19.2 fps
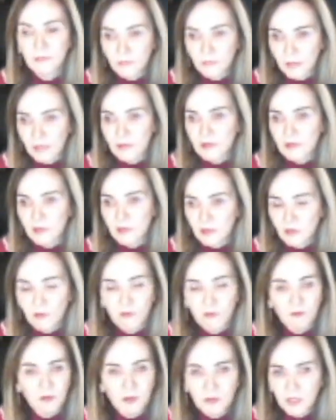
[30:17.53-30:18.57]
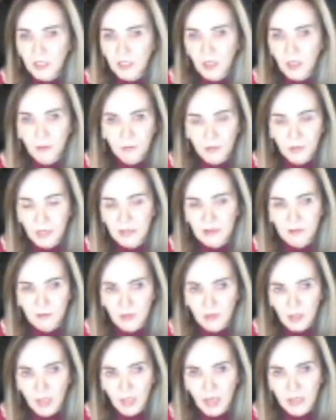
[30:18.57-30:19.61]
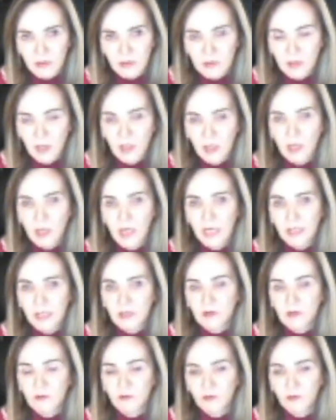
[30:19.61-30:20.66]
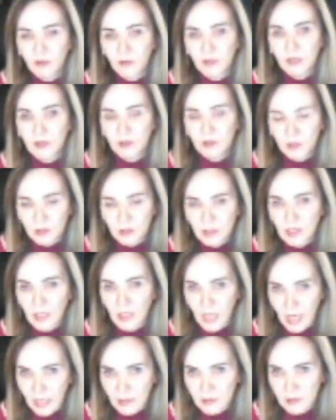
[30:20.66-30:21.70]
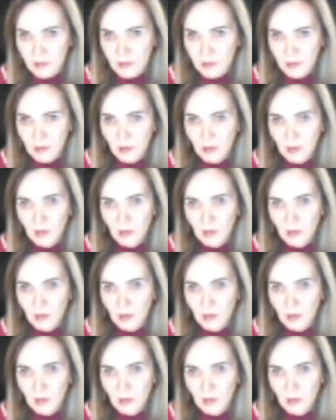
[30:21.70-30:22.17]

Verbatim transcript: Yes. It's a very comprehensive class, and it's a very good class.